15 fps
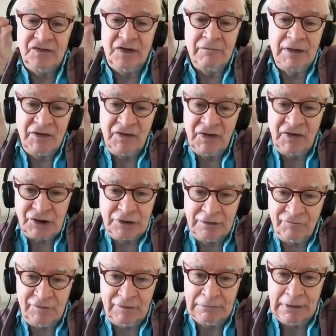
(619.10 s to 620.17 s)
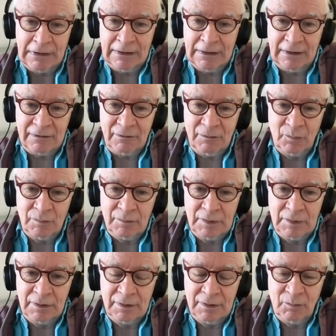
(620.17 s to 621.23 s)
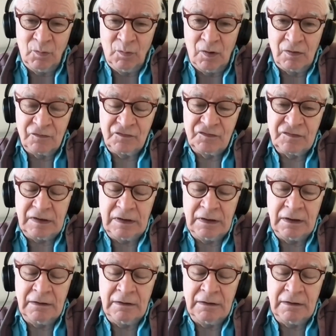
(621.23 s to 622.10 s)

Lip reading: other addiction, if you like, was